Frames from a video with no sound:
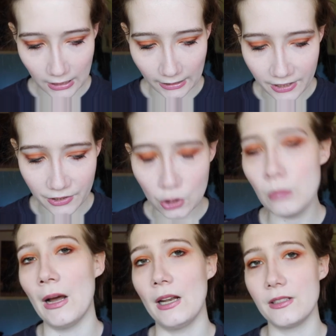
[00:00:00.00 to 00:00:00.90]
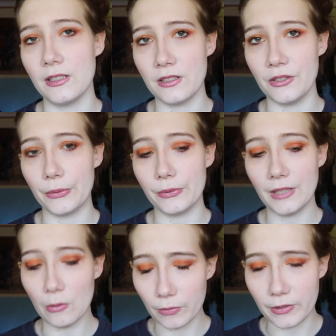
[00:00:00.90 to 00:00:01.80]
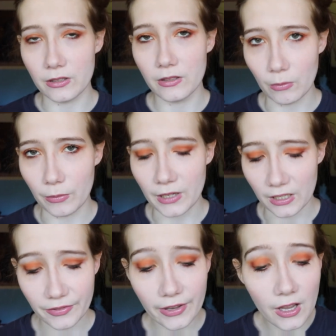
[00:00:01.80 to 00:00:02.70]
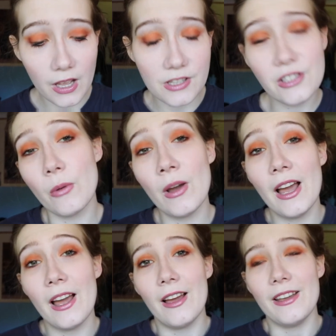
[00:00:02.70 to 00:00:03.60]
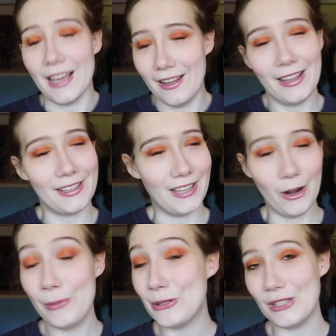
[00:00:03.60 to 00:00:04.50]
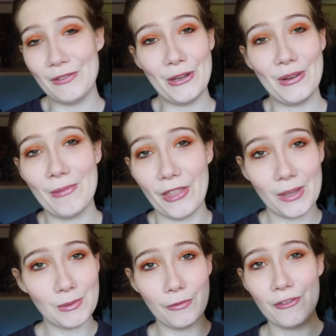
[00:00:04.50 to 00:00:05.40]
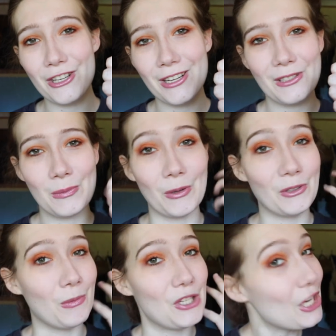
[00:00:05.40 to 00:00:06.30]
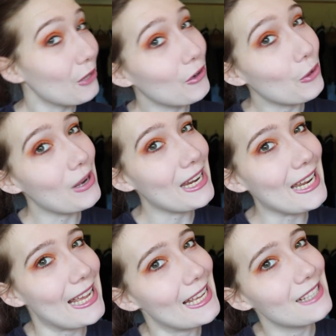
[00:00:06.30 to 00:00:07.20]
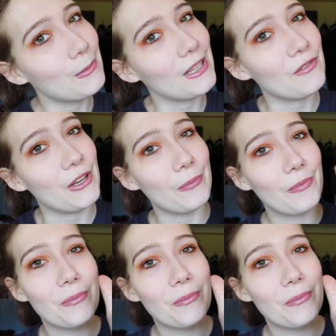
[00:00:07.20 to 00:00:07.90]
at least two palettes this year. That would be nice. So, yeah, like I said, I hope you enjoyed this video. Give me a thumbs up if you did. Subscribe to my channel already. And I'll see you in the next video.